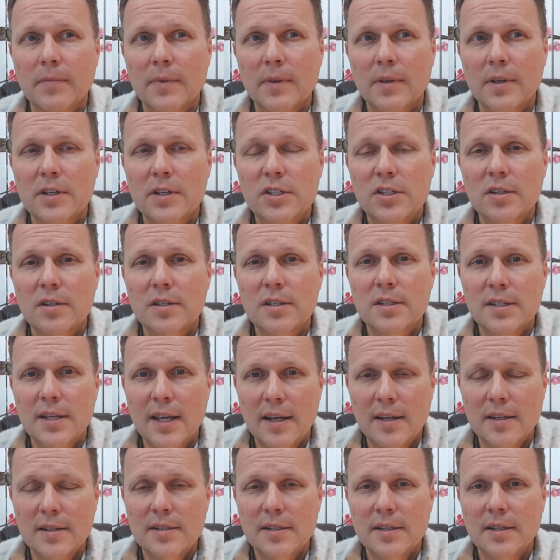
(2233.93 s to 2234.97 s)

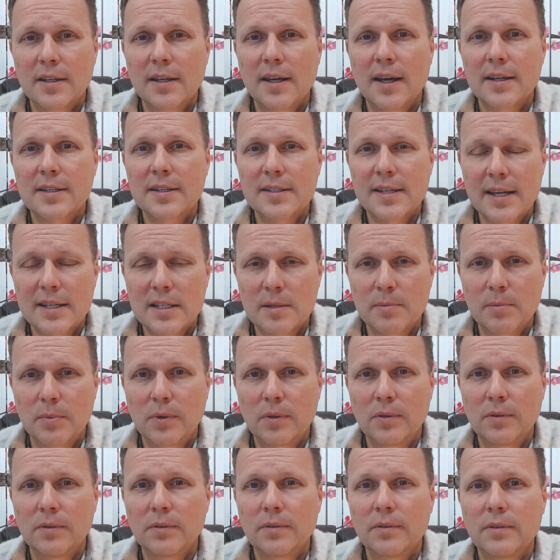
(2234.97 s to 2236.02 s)
succinct,
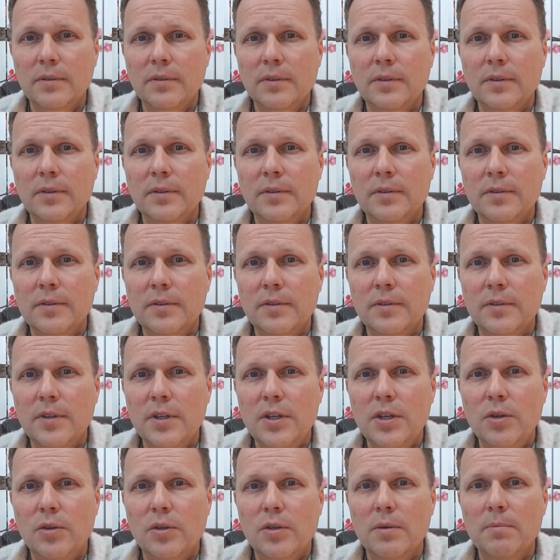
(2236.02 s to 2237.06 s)
accessible,
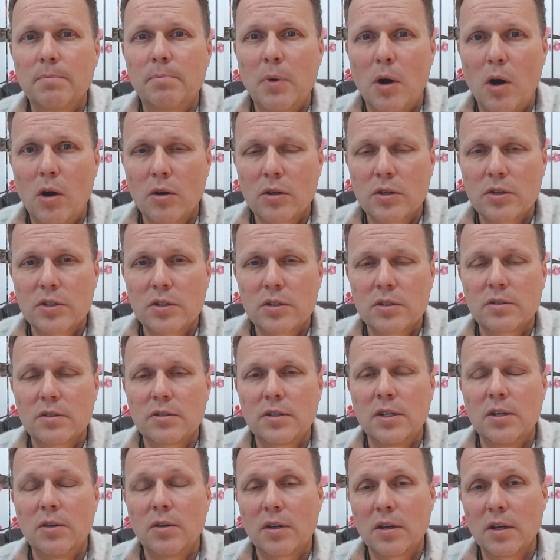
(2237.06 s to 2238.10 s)
that you can box.
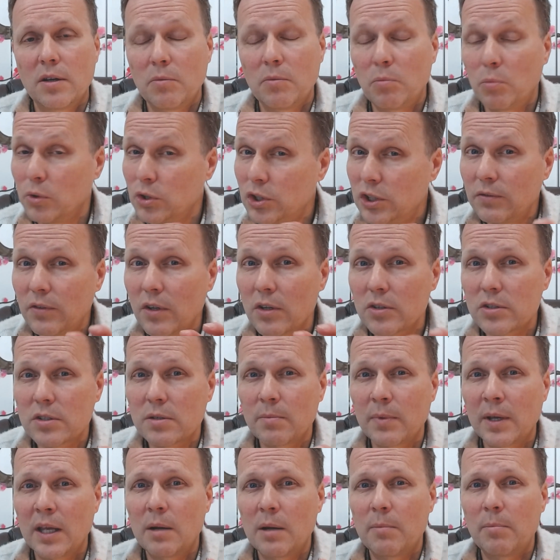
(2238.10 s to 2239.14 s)
That you can, and once you've got
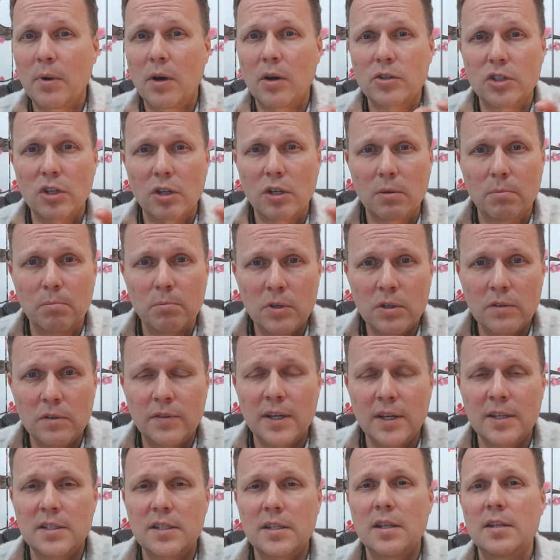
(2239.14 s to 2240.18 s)
something in a box, you can move
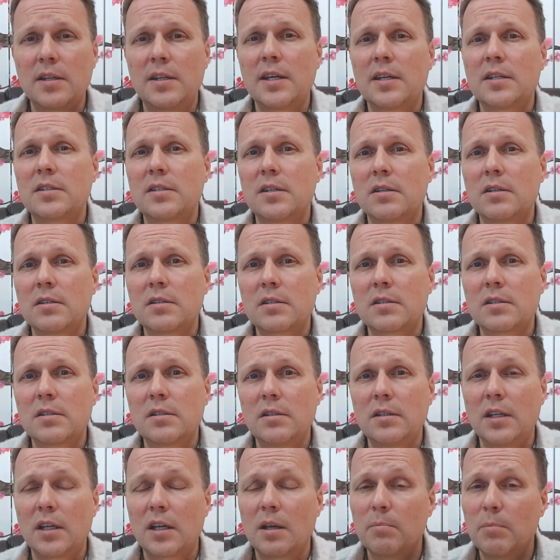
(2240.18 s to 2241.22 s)
it into the distance.
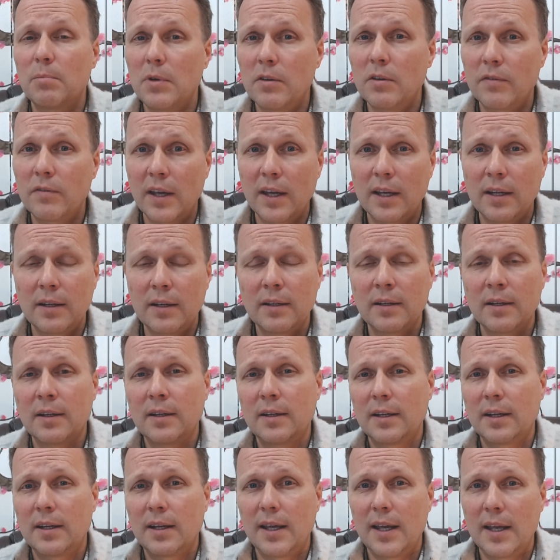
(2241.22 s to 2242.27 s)
You can move it
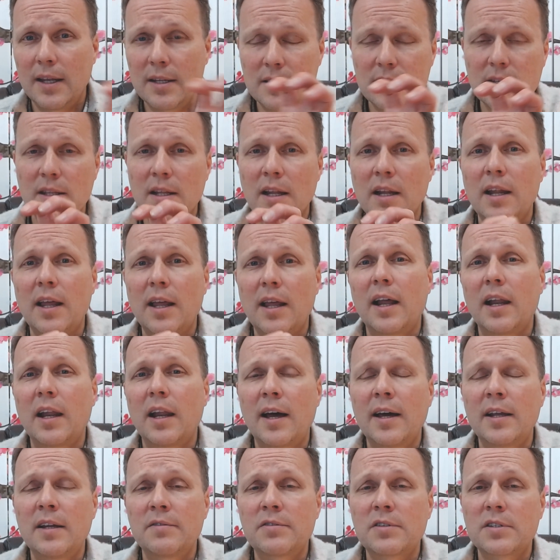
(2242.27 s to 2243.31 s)
into the
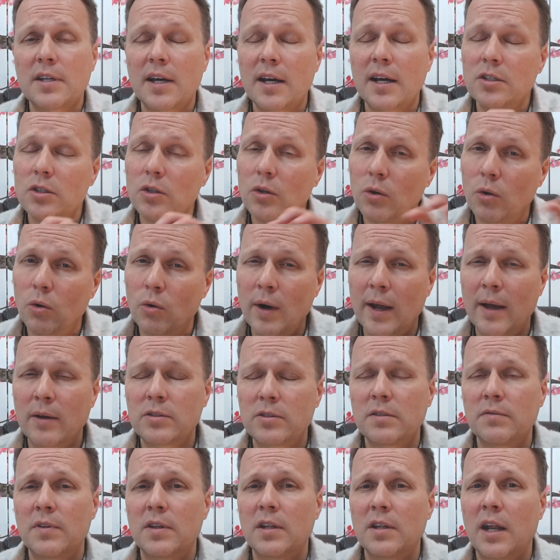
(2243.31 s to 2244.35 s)
line of sight or
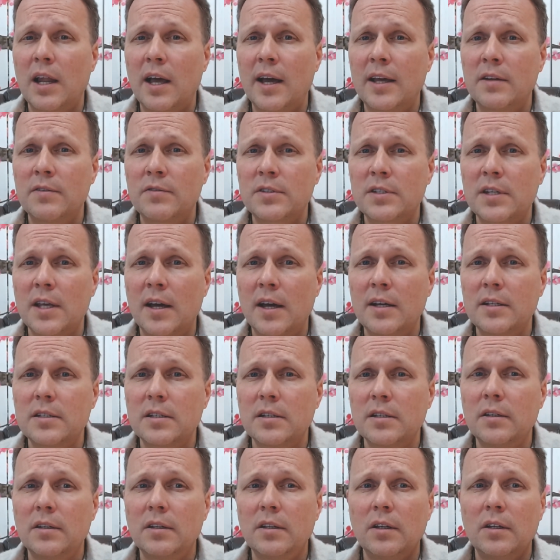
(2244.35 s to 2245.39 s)
out of the line of sight.
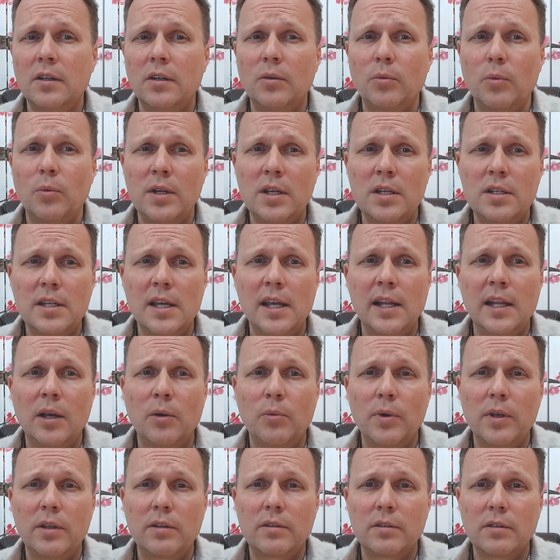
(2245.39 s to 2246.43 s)
When you're dealing
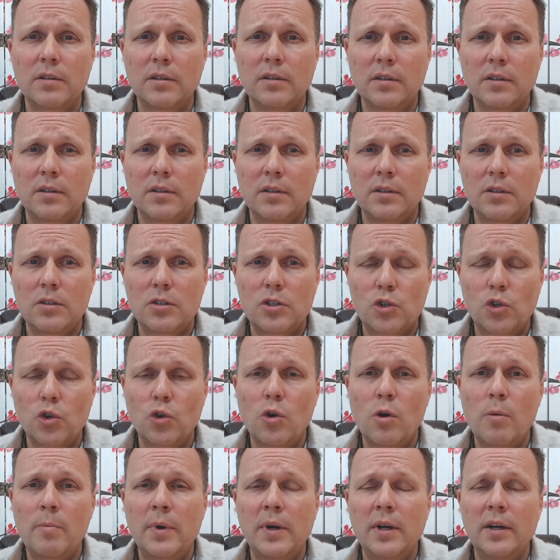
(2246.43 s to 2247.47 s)
with
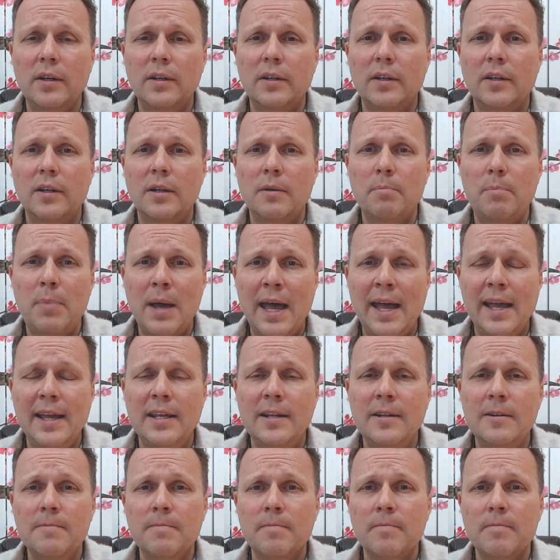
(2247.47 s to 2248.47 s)
trauma and pain,